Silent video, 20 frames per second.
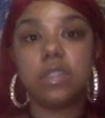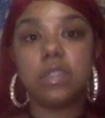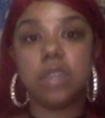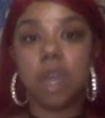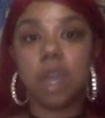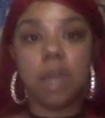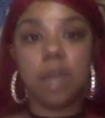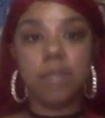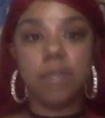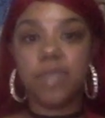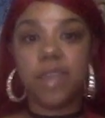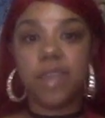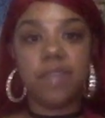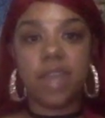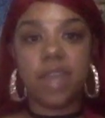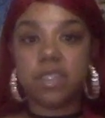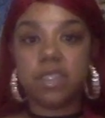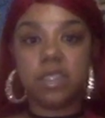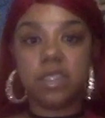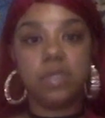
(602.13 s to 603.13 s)
Um, they've
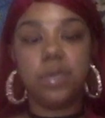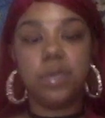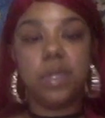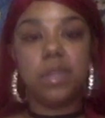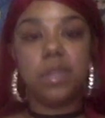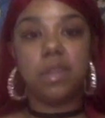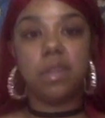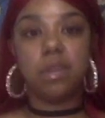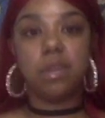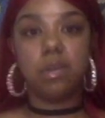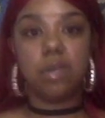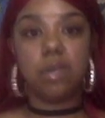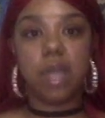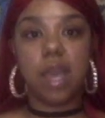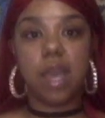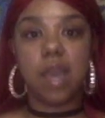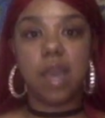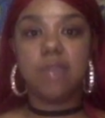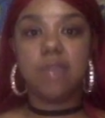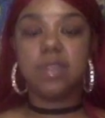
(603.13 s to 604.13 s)
had to do it their whole
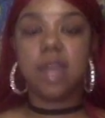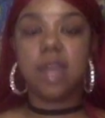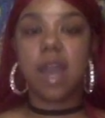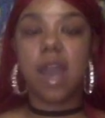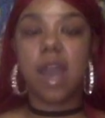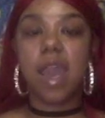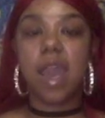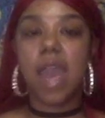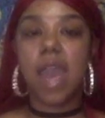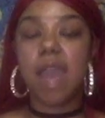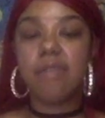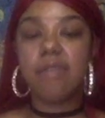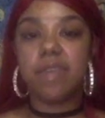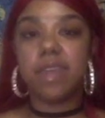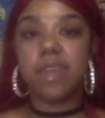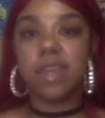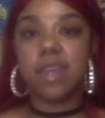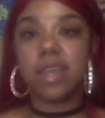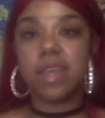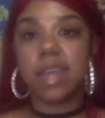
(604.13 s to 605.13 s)
lives. I
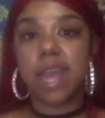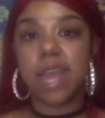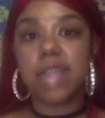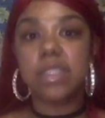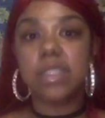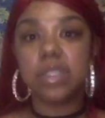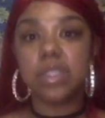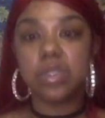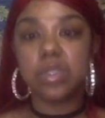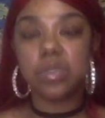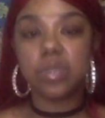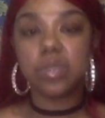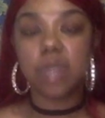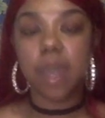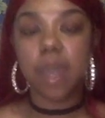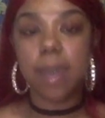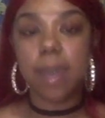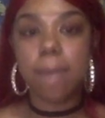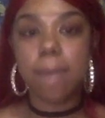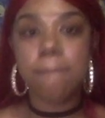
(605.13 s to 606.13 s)
haven't had to do
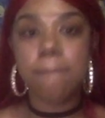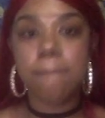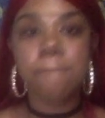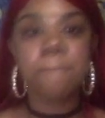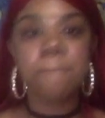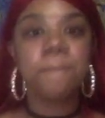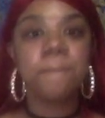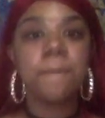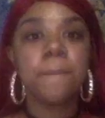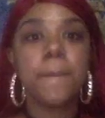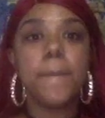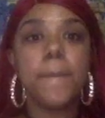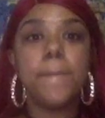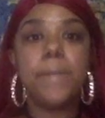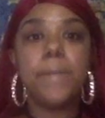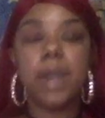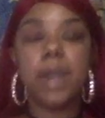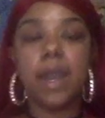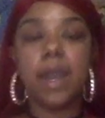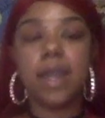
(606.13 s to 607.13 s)
that,
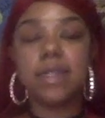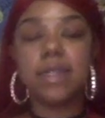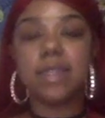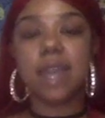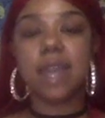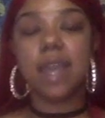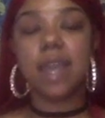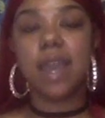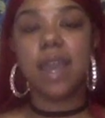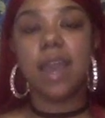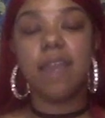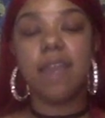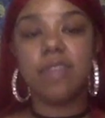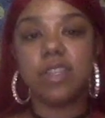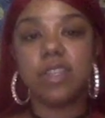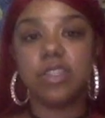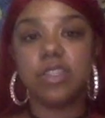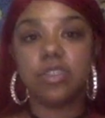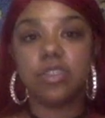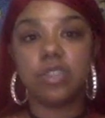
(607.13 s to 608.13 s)
but I have
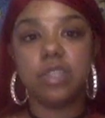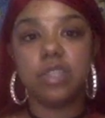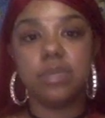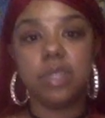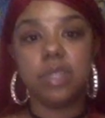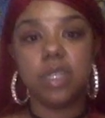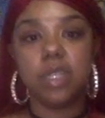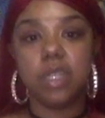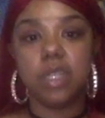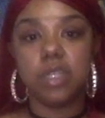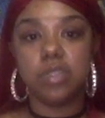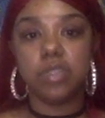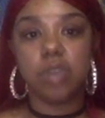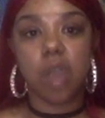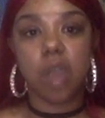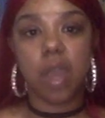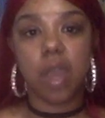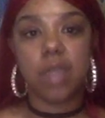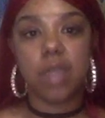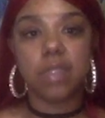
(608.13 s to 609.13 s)
extremely
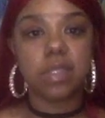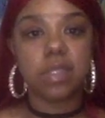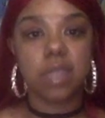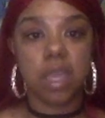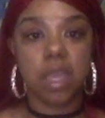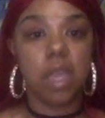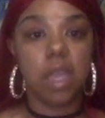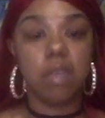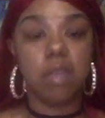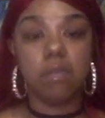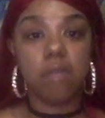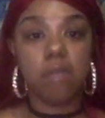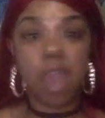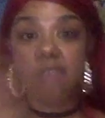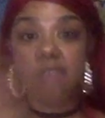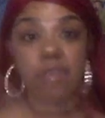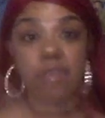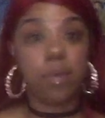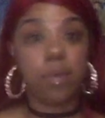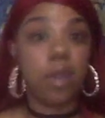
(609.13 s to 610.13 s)
dry skin
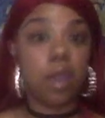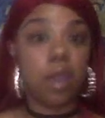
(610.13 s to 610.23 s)
everywhere.